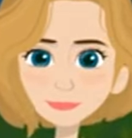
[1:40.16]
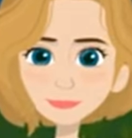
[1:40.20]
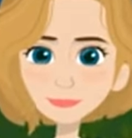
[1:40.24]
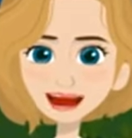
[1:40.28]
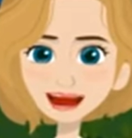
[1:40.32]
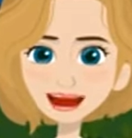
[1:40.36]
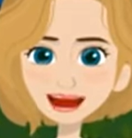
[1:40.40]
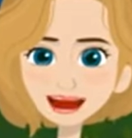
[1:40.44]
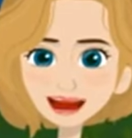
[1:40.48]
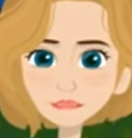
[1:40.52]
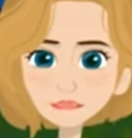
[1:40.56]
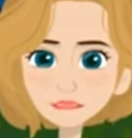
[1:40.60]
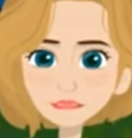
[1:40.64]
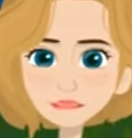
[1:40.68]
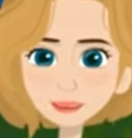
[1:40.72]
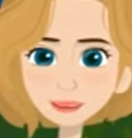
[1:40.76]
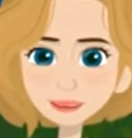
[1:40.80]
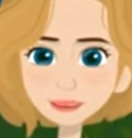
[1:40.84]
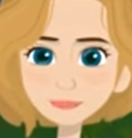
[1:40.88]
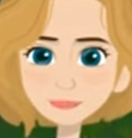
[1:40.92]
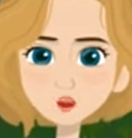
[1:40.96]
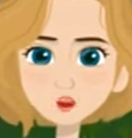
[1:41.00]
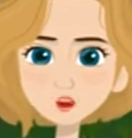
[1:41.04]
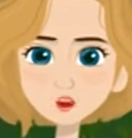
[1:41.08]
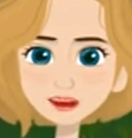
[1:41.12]
I
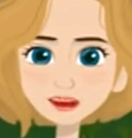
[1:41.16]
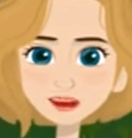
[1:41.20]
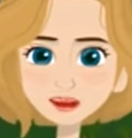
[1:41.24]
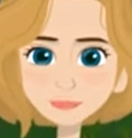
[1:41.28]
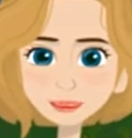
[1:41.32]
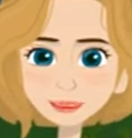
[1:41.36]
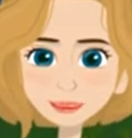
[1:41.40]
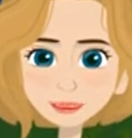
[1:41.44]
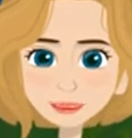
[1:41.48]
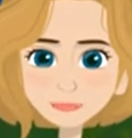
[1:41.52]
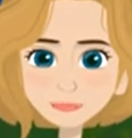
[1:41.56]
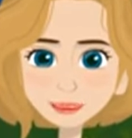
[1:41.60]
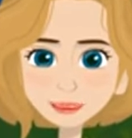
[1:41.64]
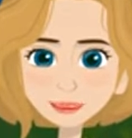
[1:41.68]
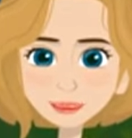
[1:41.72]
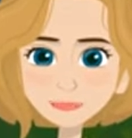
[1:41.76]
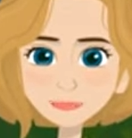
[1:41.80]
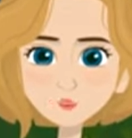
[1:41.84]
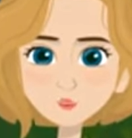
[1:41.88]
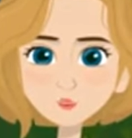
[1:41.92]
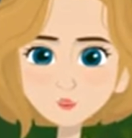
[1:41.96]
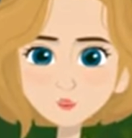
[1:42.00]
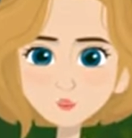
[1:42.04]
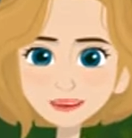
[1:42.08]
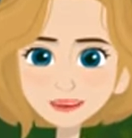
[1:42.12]
always choose healthy
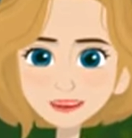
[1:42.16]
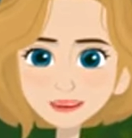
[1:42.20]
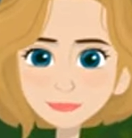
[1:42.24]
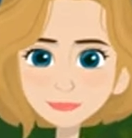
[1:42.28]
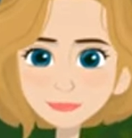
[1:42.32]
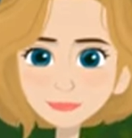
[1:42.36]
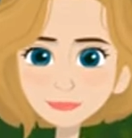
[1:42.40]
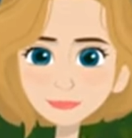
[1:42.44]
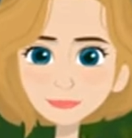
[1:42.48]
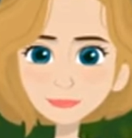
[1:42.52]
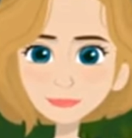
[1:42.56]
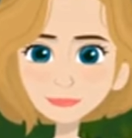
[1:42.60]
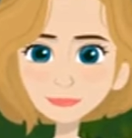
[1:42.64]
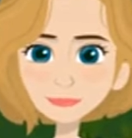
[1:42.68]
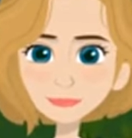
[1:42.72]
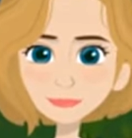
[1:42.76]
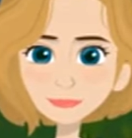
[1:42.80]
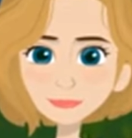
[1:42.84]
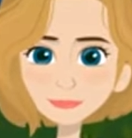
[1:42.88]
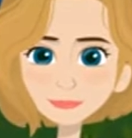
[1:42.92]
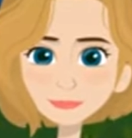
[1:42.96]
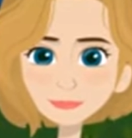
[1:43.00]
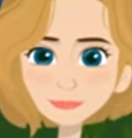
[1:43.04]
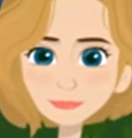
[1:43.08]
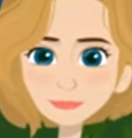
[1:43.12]
food.
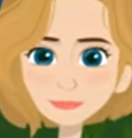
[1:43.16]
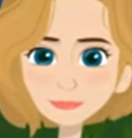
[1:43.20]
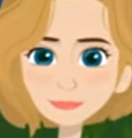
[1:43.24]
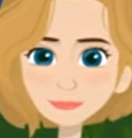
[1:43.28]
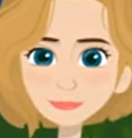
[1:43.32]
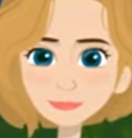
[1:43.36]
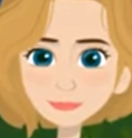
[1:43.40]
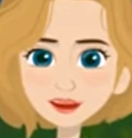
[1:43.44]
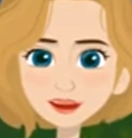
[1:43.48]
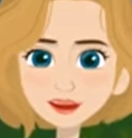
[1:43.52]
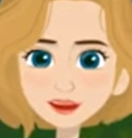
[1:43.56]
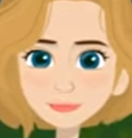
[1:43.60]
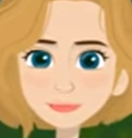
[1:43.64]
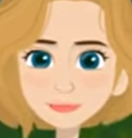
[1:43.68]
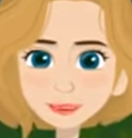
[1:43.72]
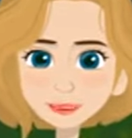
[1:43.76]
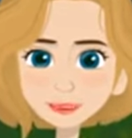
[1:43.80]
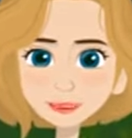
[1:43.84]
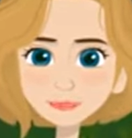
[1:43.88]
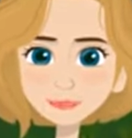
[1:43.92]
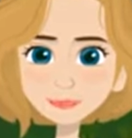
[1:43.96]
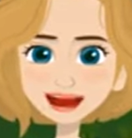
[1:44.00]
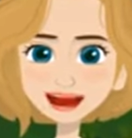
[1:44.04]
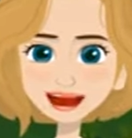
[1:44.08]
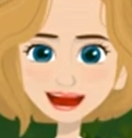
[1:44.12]
It
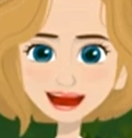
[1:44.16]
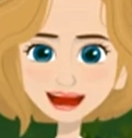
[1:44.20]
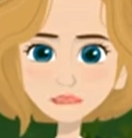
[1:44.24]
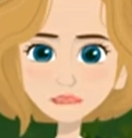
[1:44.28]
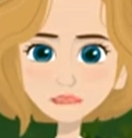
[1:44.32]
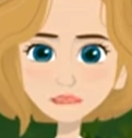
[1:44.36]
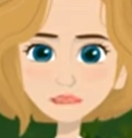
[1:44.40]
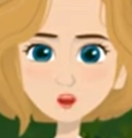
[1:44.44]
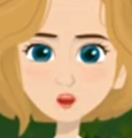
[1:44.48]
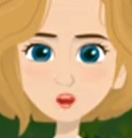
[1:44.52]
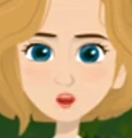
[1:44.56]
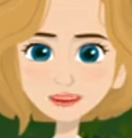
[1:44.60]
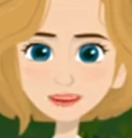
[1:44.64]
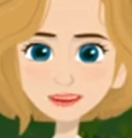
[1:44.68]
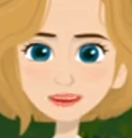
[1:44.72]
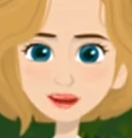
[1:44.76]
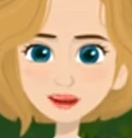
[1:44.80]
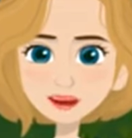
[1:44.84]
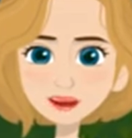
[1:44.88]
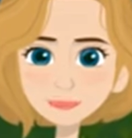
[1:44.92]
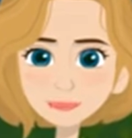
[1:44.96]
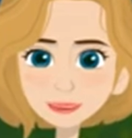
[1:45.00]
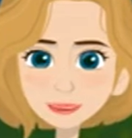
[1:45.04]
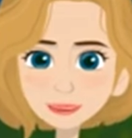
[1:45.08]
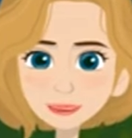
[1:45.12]
keeps my dog
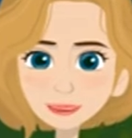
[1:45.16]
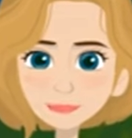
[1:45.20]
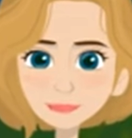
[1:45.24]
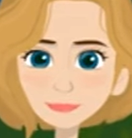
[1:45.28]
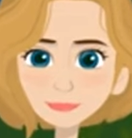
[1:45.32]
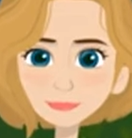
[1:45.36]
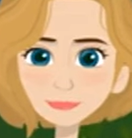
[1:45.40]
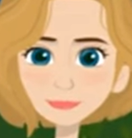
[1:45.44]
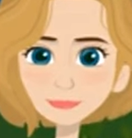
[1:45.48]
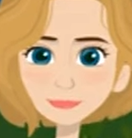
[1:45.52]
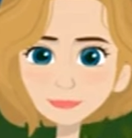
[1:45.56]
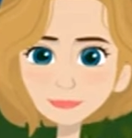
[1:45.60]
active.